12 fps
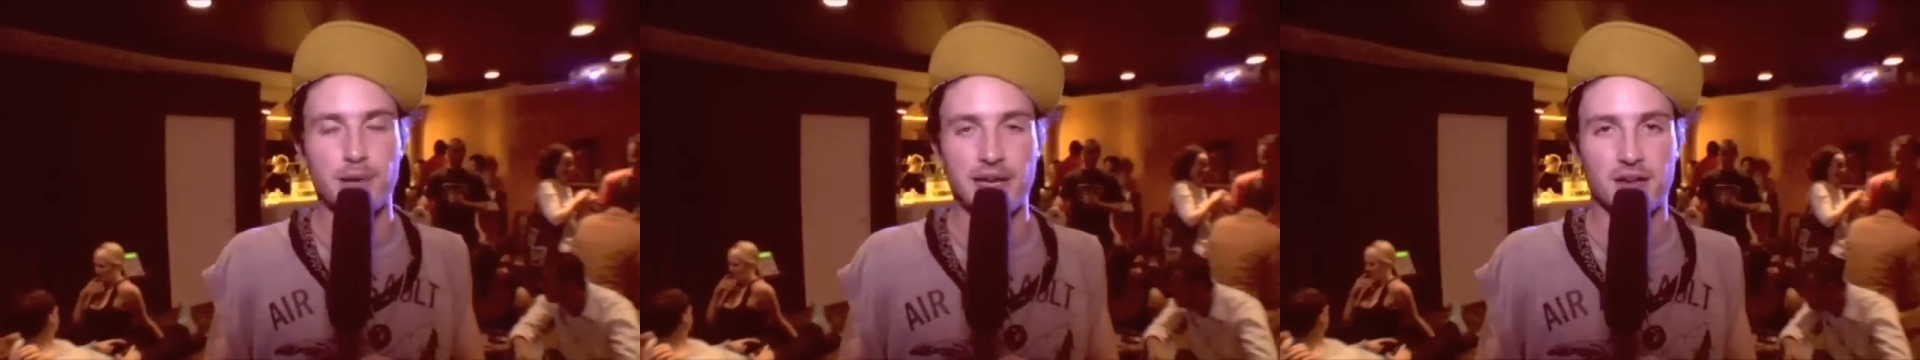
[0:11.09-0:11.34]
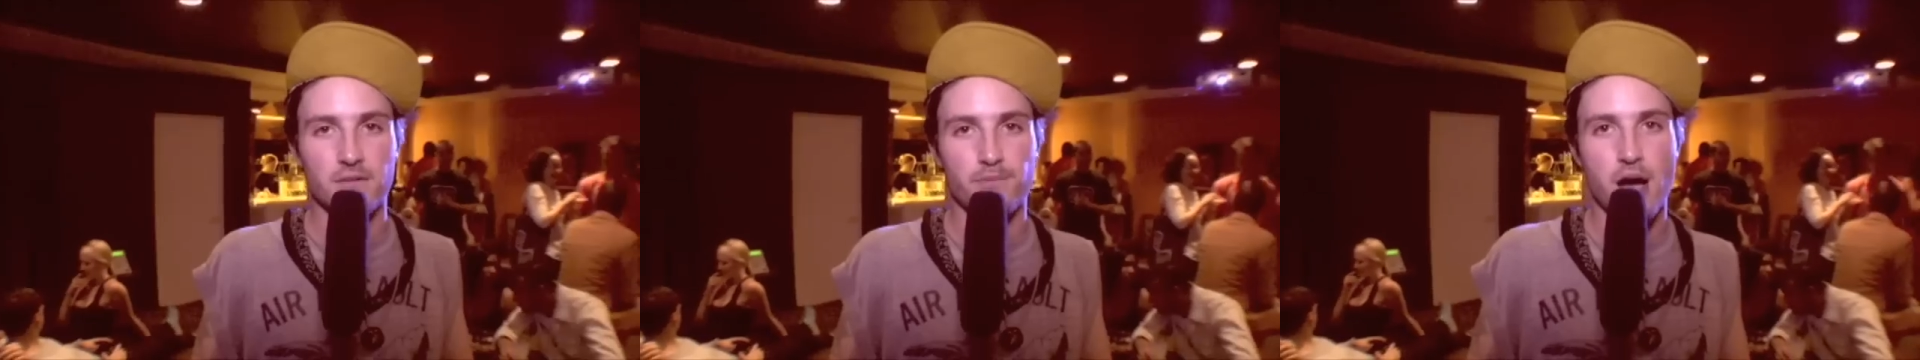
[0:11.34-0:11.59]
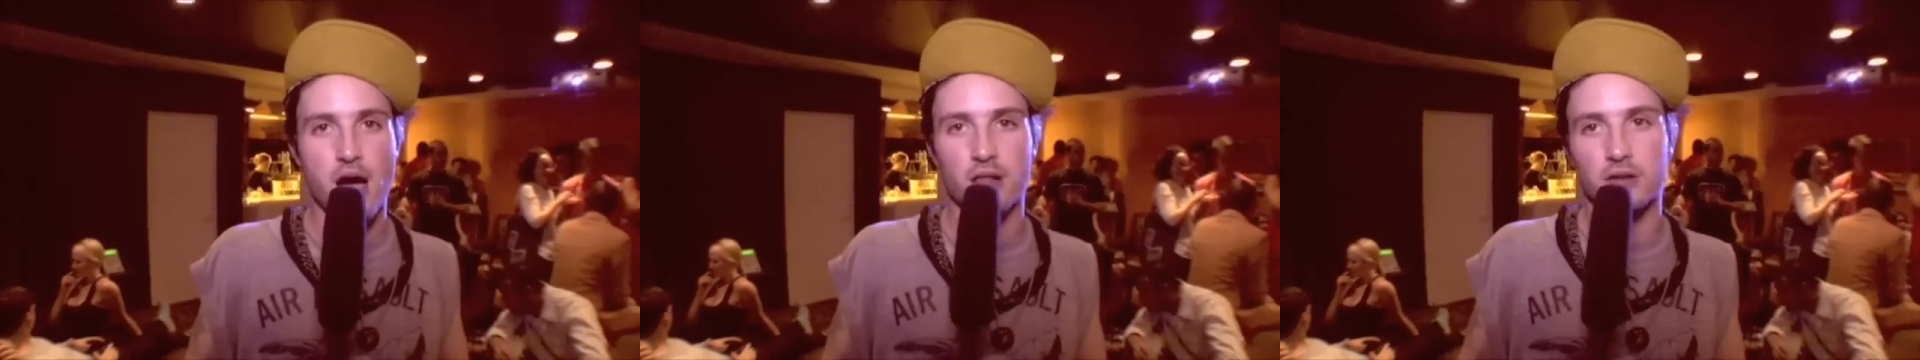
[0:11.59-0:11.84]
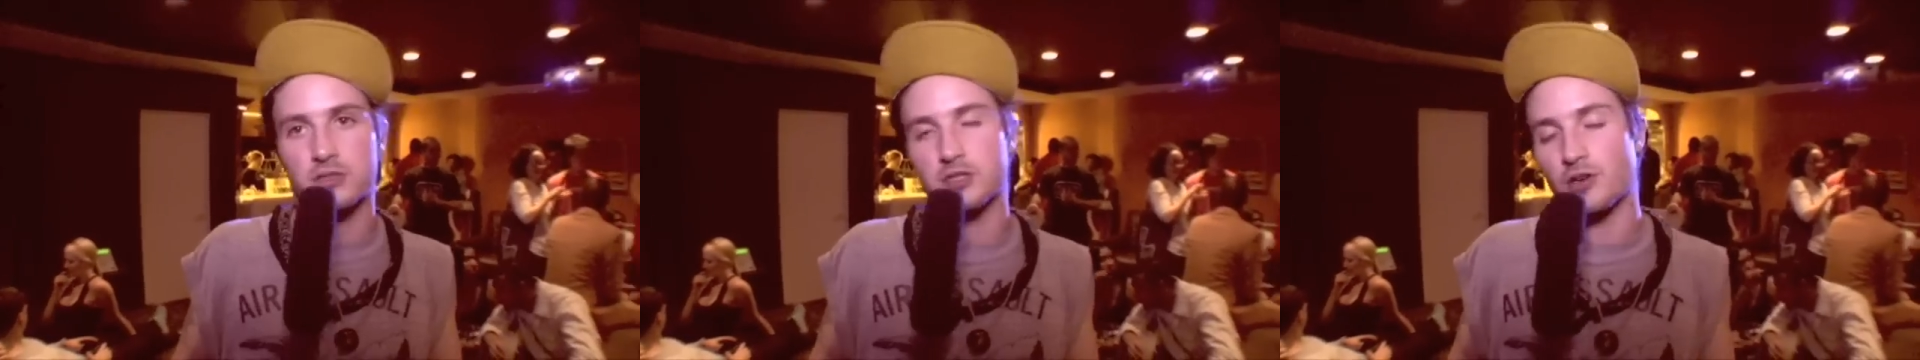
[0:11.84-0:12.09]
Band of
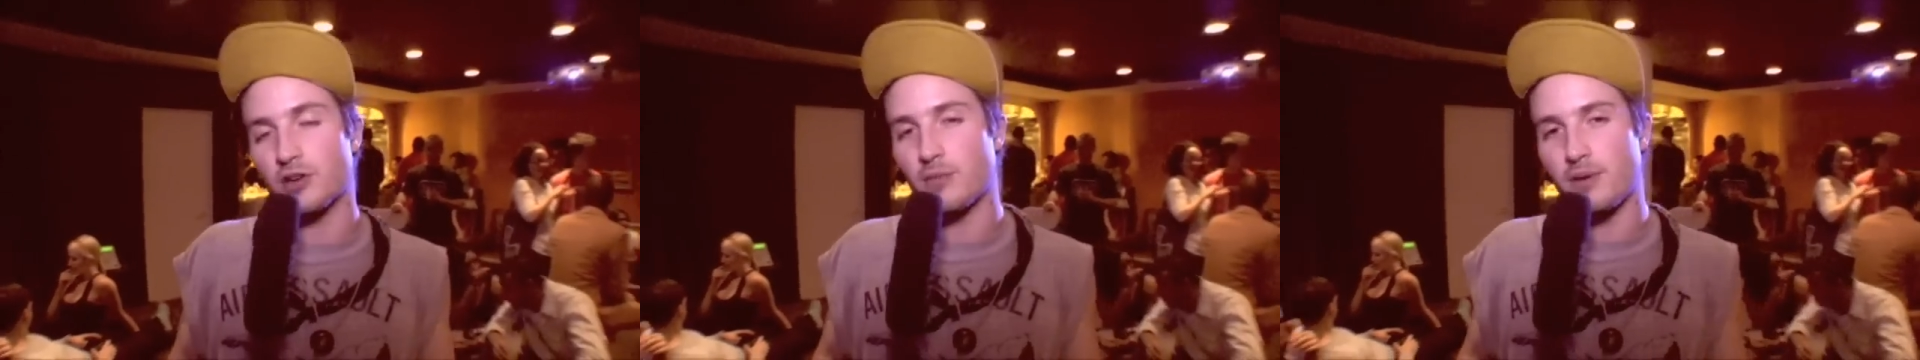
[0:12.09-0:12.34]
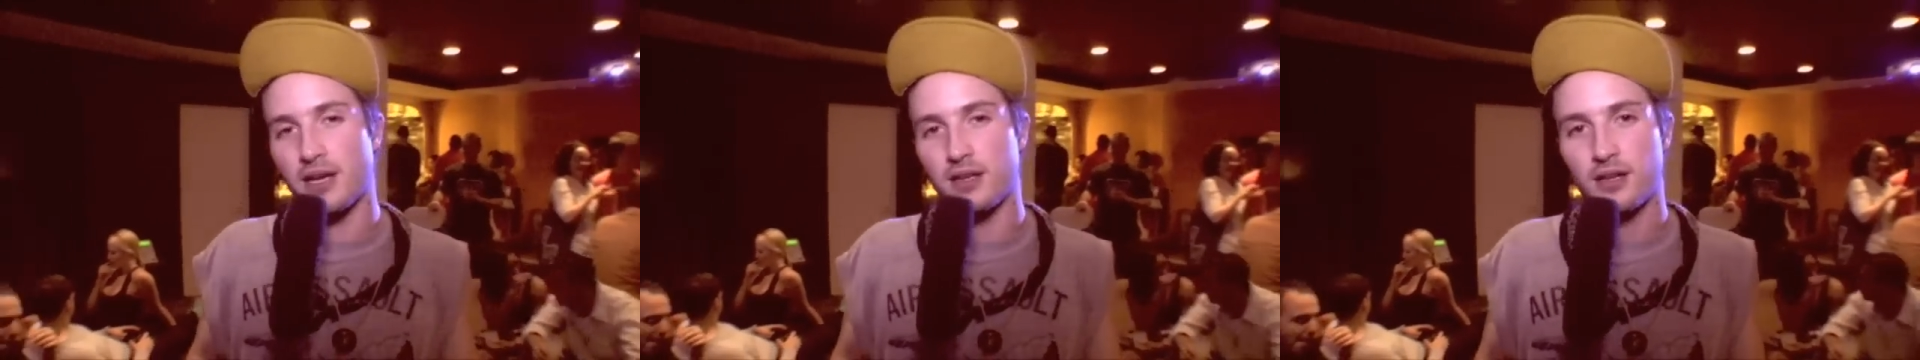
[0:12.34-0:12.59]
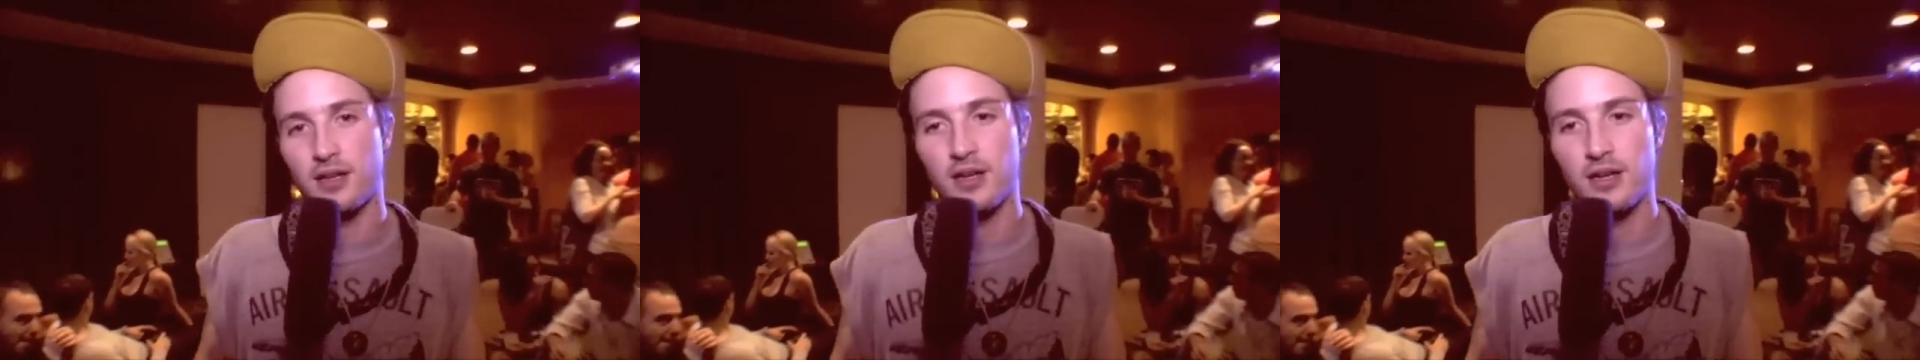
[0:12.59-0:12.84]
Ballers tournament